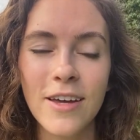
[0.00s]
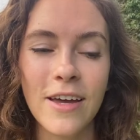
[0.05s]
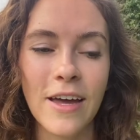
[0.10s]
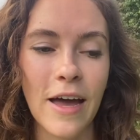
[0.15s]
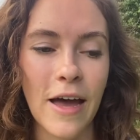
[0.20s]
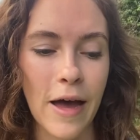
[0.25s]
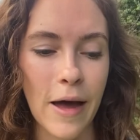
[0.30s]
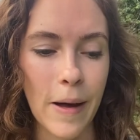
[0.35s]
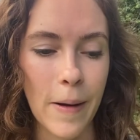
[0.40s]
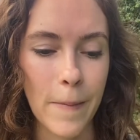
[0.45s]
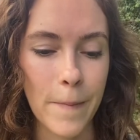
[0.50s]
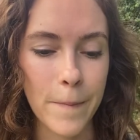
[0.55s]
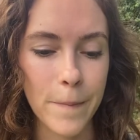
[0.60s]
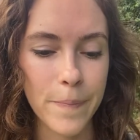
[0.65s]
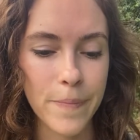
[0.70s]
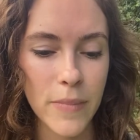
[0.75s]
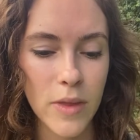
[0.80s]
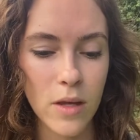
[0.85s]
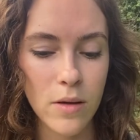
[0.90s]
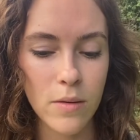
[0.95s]

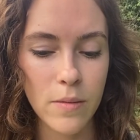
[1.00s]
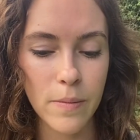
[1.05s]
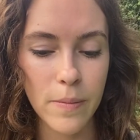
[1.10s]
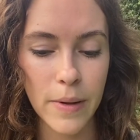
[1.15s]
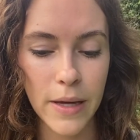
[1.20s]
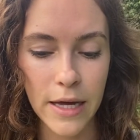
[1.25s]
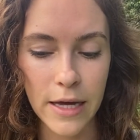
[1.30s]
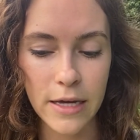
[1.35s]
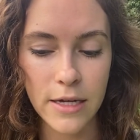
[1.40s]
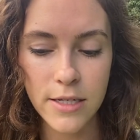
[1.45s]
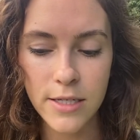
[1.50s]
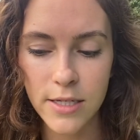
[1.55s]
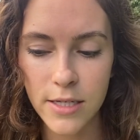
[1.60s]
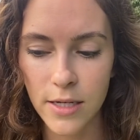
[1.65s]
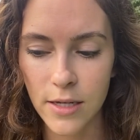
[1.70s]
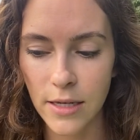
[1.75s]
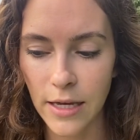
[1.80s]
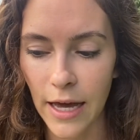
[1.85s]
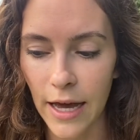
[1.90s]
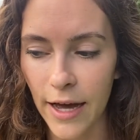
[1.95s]
But
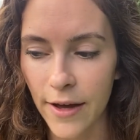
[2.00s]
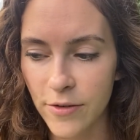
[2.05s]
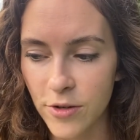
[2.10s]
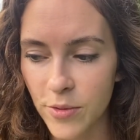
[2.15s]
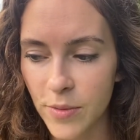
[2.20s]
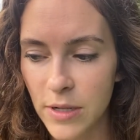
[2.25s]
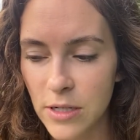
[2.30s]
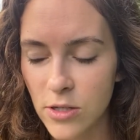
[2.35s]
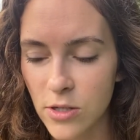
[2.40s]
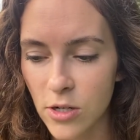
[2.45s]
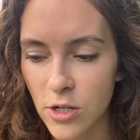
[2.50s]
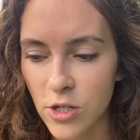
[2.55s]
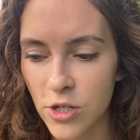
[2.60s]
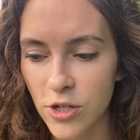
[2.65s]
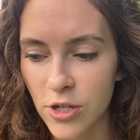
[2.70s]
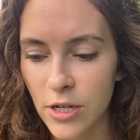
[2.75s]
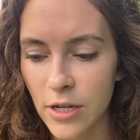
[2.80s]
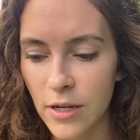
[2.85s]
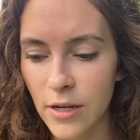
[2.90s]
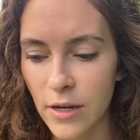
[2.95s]
yeah, after my
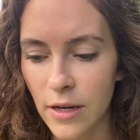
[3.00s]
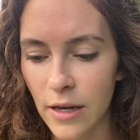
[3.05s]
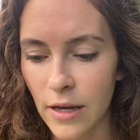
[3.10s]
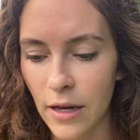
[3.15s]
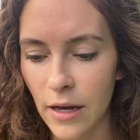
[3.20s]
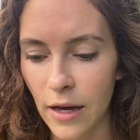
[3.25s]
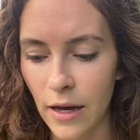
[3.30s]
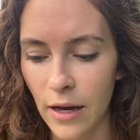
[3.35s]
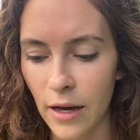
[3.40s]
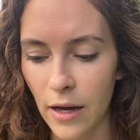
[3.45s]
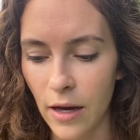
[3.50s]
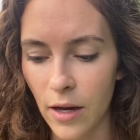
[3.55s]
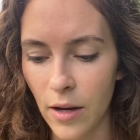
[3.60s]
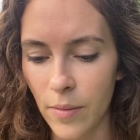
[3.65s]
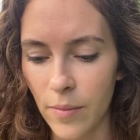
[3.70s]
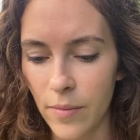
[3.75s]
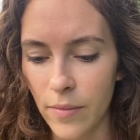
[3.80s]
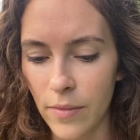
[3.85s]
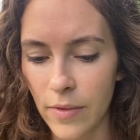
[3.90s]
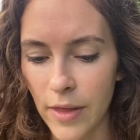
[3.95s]
surgery,
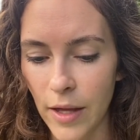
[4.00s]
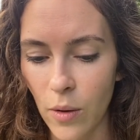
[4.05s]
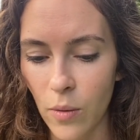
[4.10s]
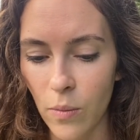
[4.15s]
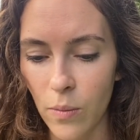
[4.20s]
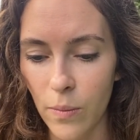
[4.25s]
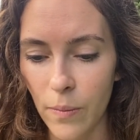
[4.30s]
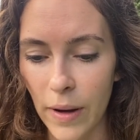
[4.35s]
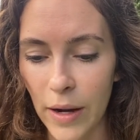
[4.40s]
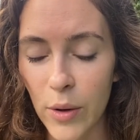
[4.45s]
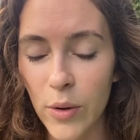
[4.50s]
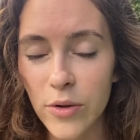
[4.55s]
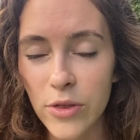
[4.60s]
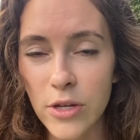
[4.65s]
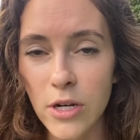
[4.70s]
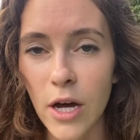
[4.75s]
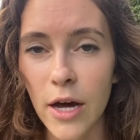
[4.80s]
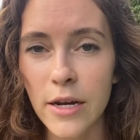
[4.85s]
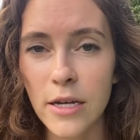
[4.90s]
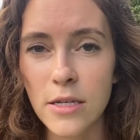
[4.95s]
my
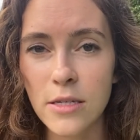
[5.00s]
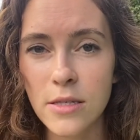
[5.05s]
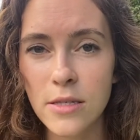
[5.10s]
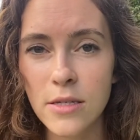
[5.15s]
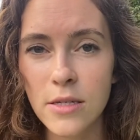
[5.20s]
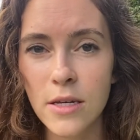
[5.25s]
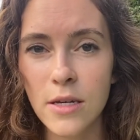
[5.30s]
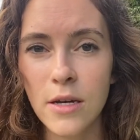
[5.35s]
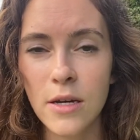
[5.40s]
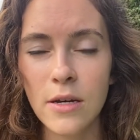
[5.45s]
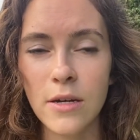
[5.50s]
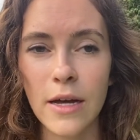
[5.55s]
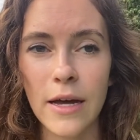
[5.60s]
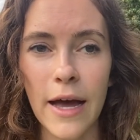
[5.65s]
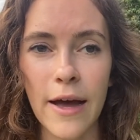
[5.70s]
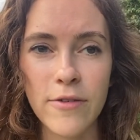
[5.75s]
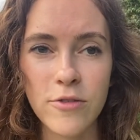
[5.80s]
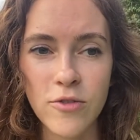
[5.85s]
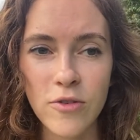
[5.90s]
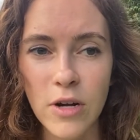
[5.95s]
orthodontist,
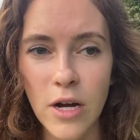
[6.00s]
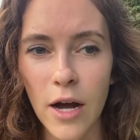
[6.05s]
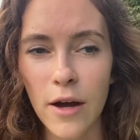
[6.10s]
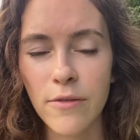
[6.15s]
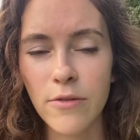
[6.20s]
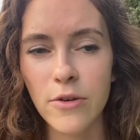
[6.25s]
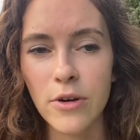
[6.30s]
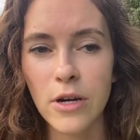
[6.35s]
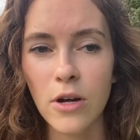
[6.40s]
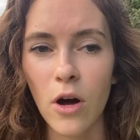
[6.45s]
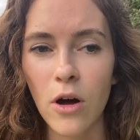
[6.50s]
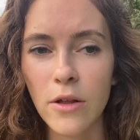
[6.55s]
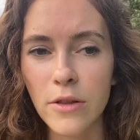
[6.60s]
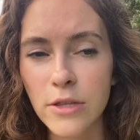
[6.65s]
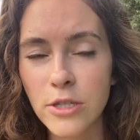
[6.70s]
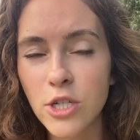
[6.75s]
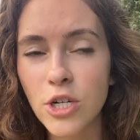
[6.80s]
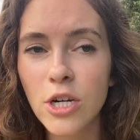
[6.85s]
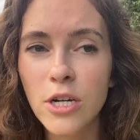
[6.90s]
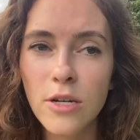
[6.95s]
after recovery,
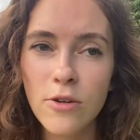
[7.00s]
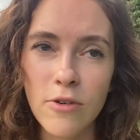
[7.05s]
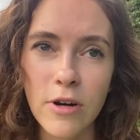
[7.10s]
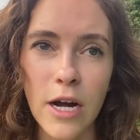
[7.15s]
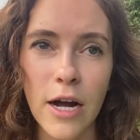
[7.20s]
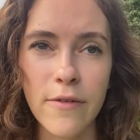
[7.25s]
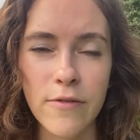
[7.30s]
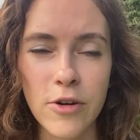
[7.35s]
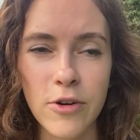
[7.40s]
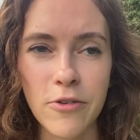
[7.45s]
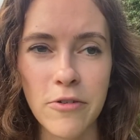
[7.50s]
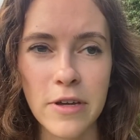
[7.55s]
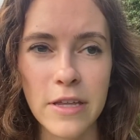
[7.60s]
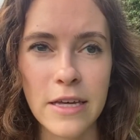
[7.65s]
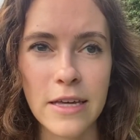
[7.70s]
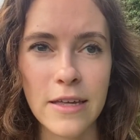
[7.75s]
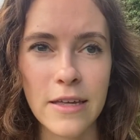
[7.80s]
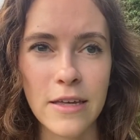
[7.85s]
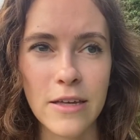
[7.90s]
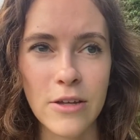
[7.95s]
during recovery
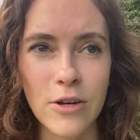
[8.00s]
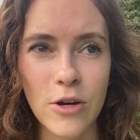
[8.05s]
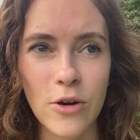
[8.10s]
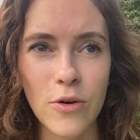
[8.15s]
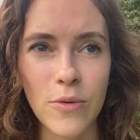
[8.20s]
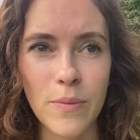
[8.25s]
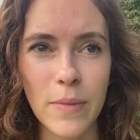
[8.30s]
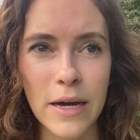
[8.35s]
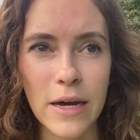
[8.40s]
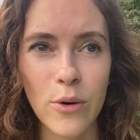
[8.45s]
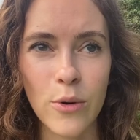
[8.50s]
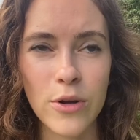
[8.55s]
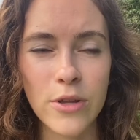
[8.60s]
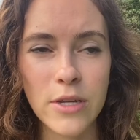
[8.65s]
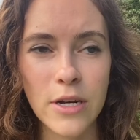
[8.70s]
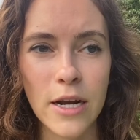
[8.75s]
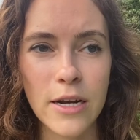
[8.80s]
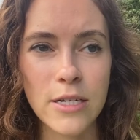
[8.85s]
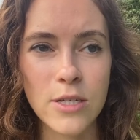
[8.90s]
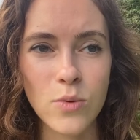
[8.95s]
really, you know, my
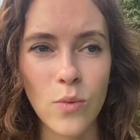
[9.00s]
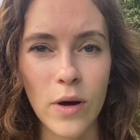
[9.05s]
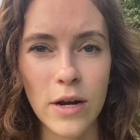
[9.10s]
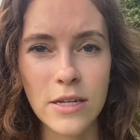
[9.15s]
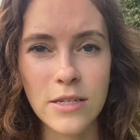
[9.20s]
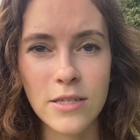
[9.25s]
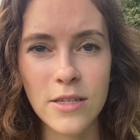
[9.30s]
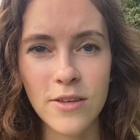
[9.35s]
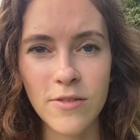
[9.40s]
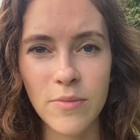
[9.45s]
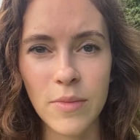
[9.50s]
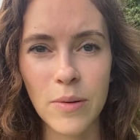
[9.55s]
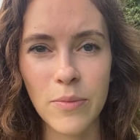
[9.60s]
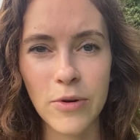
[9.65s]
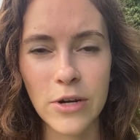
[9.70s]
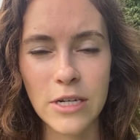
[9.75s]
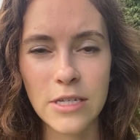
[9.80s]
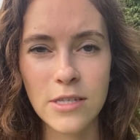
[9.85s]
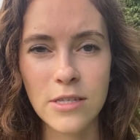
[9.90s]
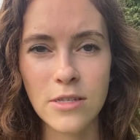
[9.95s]
orthodontist wanted to leave my
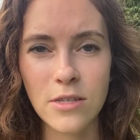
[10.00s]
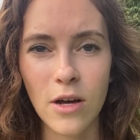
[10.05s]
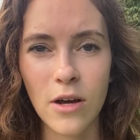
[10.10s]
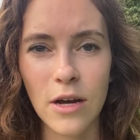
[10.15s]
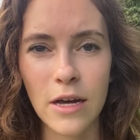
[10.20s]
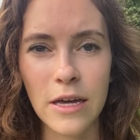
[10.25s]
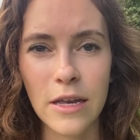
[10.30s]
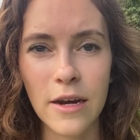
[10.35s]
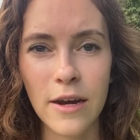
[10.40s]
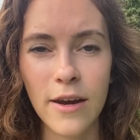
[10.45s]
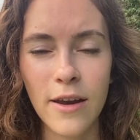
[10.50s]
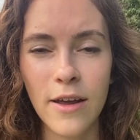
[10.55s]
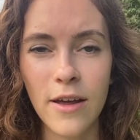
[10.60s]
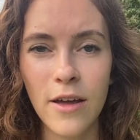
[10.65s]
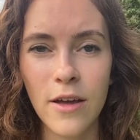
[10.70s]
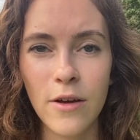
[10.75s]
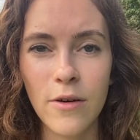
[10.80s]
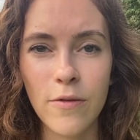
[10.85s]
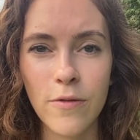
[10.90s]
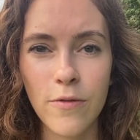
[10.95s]
braces on
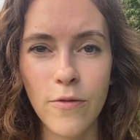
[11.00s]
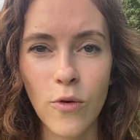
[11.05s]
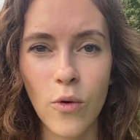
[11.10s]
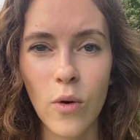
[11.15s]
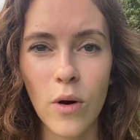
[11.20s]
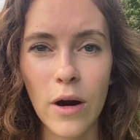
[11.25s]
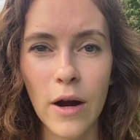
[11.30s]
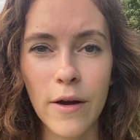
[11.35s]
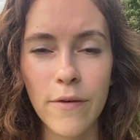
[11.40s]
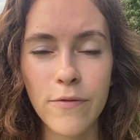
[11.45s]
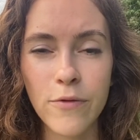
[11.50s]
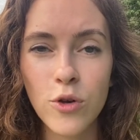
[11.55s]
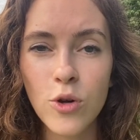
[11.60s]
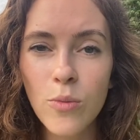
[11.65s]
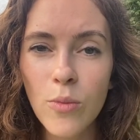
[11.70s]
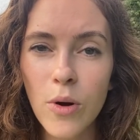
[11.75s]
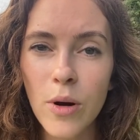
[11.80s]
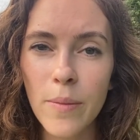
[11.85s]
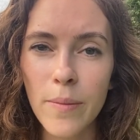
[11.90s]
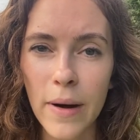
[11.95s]
for a few
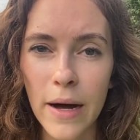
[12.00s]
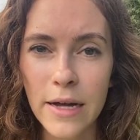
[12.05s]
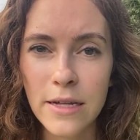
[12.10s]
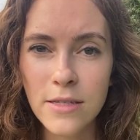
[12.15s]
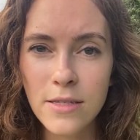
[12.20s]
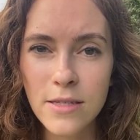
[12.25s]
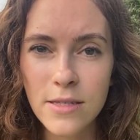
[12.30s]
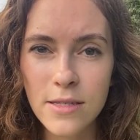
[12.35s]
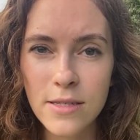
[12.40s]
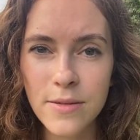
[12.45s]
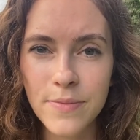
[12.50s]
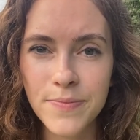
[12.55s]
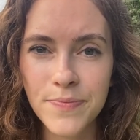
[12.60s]
more months,